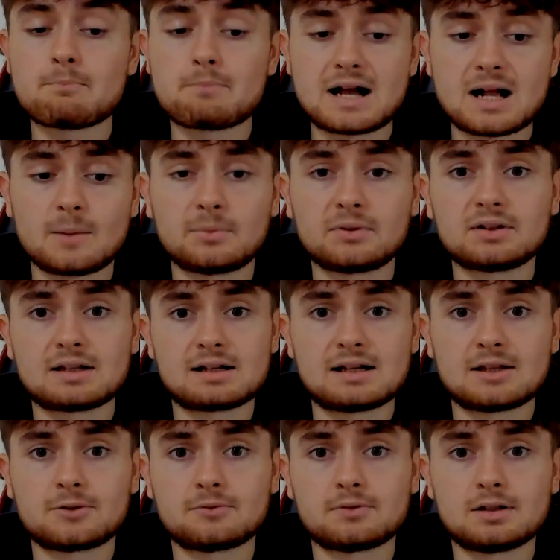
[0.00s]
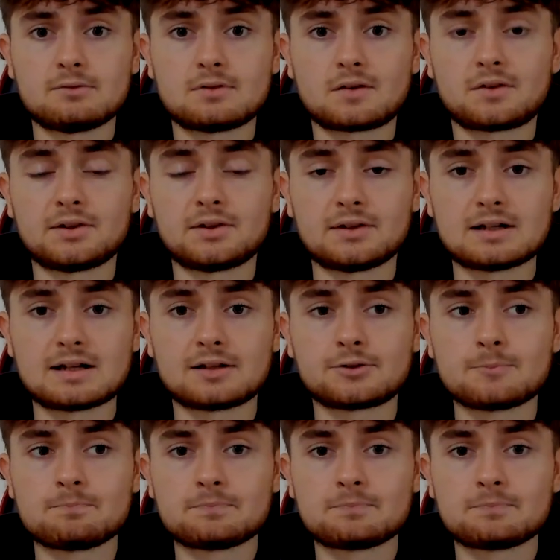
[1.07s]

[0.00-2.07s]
Perhaps in that last fight versus Zinad,